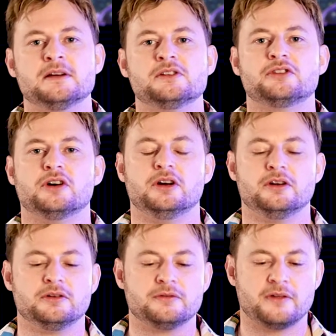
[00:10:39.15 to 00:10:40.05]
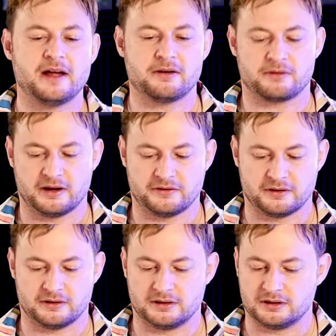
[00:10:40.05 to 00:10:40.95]
So for that
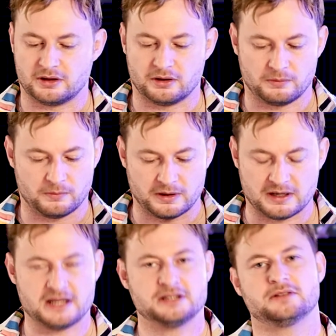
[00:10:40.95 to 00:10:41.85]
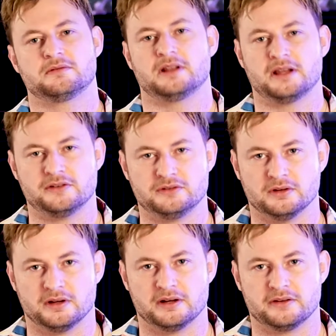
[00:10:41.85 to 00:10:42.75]
reason, we need to release
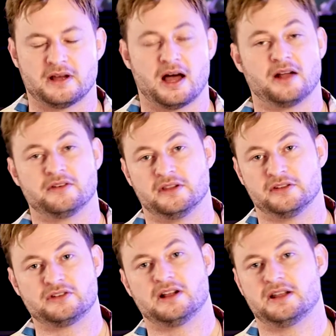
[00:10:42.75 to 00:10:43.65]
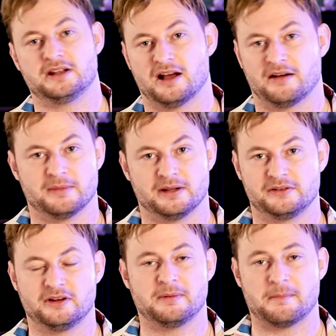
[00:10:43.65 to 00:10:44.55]
Julian Assange. The Australian government,
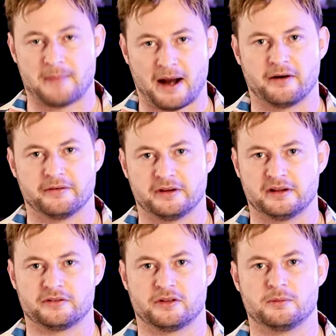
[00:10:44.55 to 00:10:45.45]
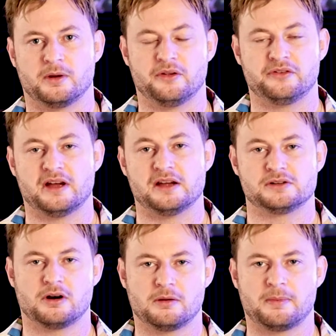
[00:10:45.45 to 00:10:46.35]
stop embarrassing us on the world stage,
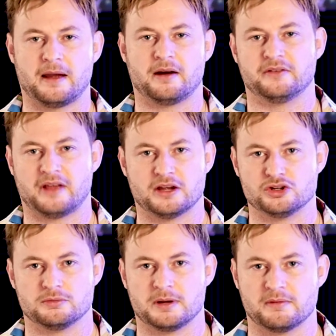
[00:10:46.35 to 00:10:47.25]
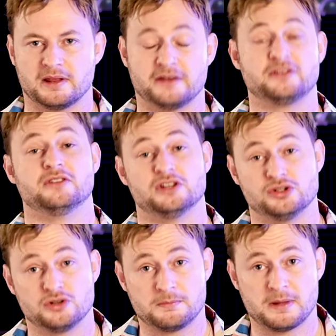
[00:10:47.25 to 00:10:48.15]
grow a pair and say he should be released because he
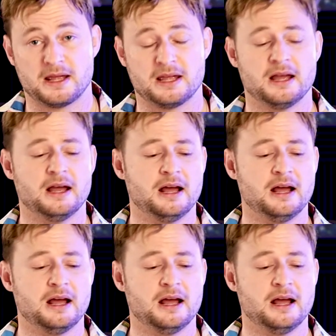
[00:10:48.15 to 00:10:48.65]
should be.